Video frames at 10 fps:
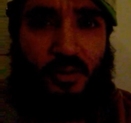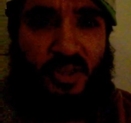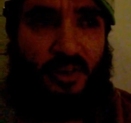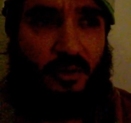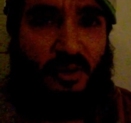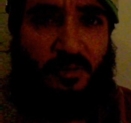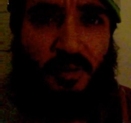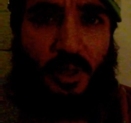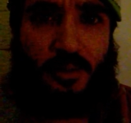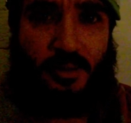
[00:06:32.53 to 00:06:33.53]
You can't
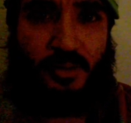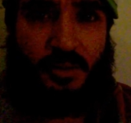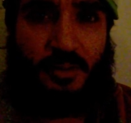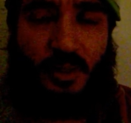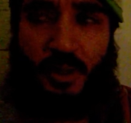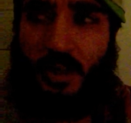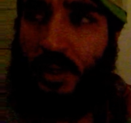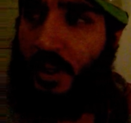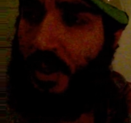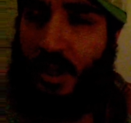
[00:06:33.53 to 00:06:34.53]
live like this.
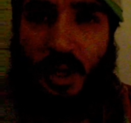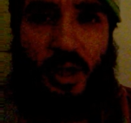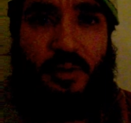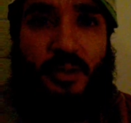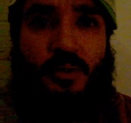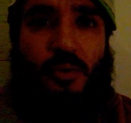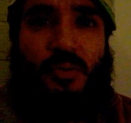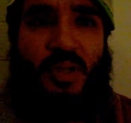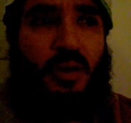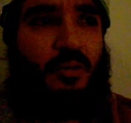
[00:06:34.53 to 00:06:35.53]
And they go
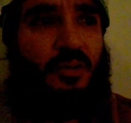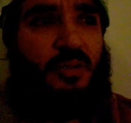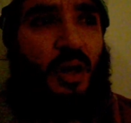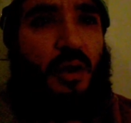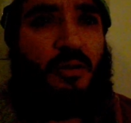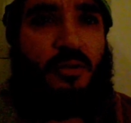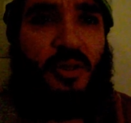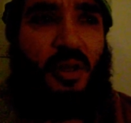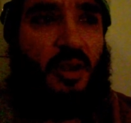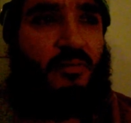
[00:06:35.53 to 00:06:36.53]
tell the doctor
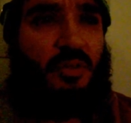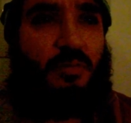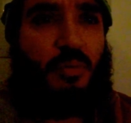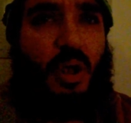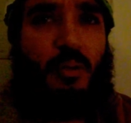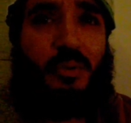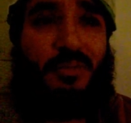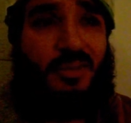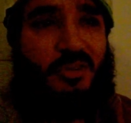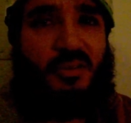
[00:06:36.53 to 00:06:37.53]
they have these problems,
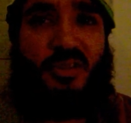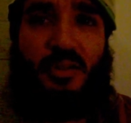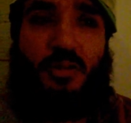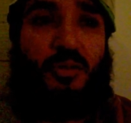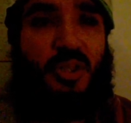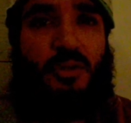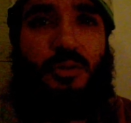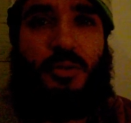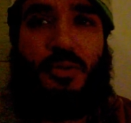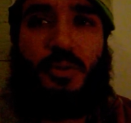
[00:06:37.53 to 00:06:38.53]
and they just say
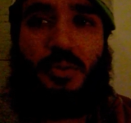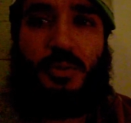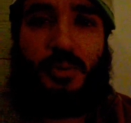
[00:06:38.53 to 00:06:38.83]
tinnitus.